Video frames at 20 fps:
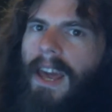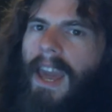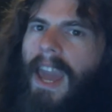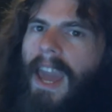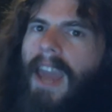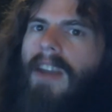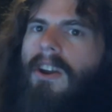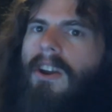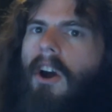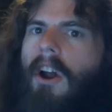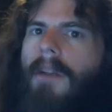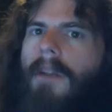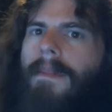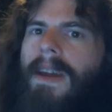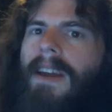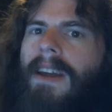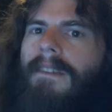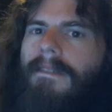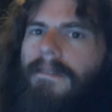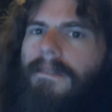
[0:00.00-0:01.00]
and
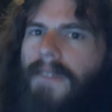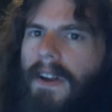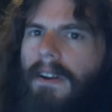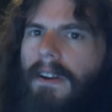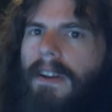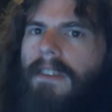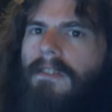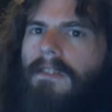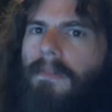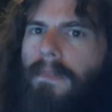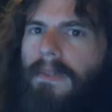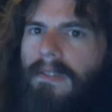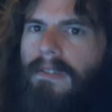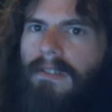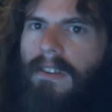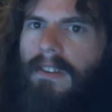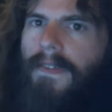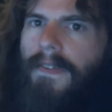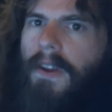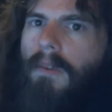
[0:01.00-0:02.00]
arming very
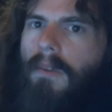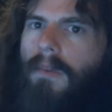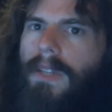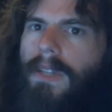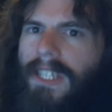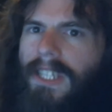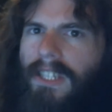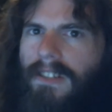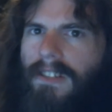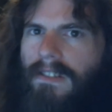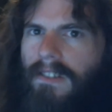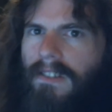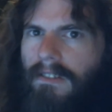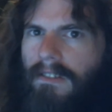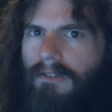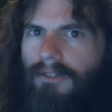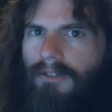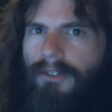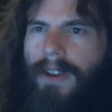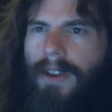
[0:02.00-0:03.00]
specific religious
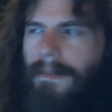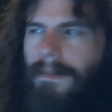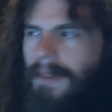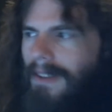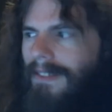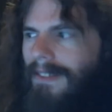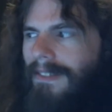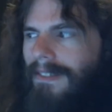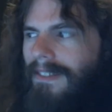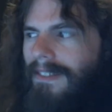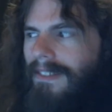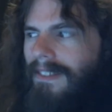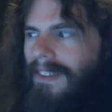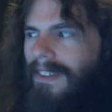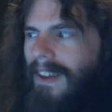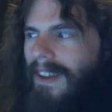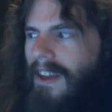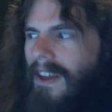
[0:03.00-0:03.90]
extremists